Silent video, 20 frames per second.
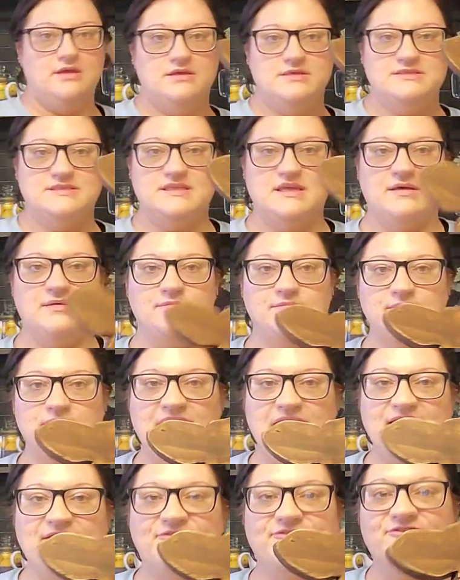some
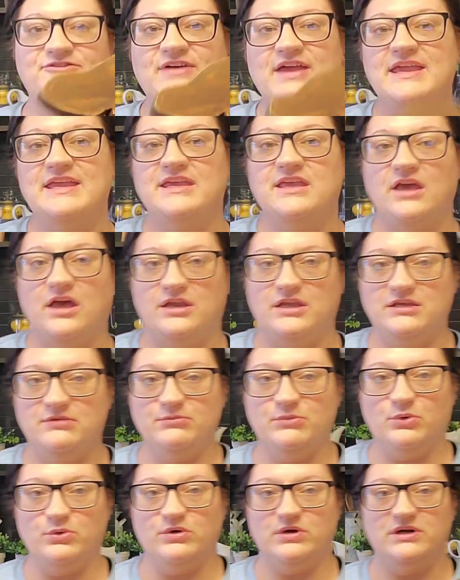like fake cutting
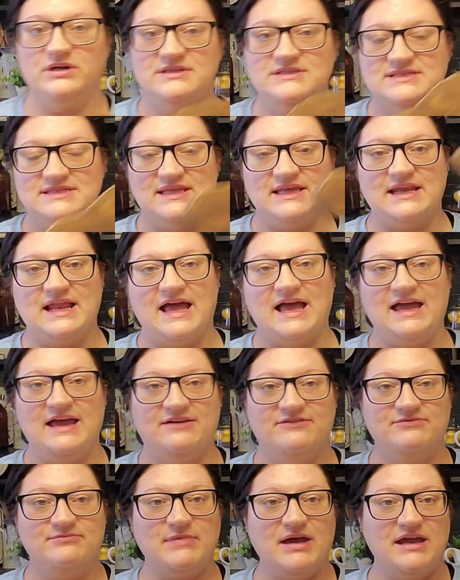boards that I
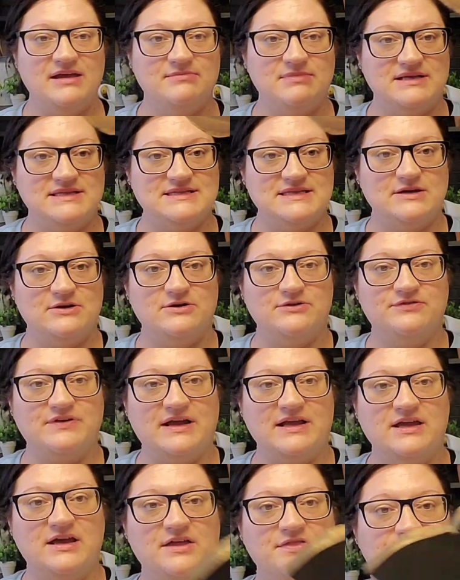have made myself. I
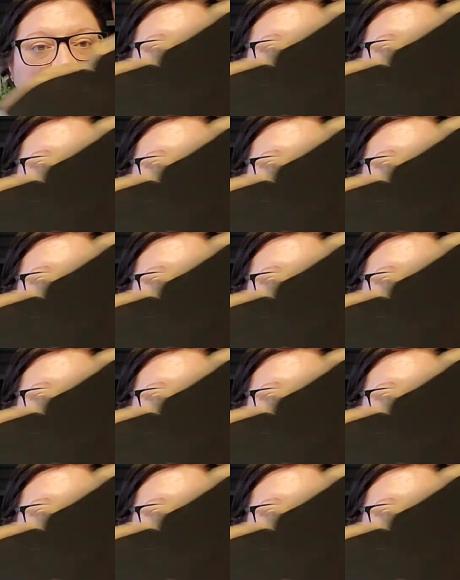cut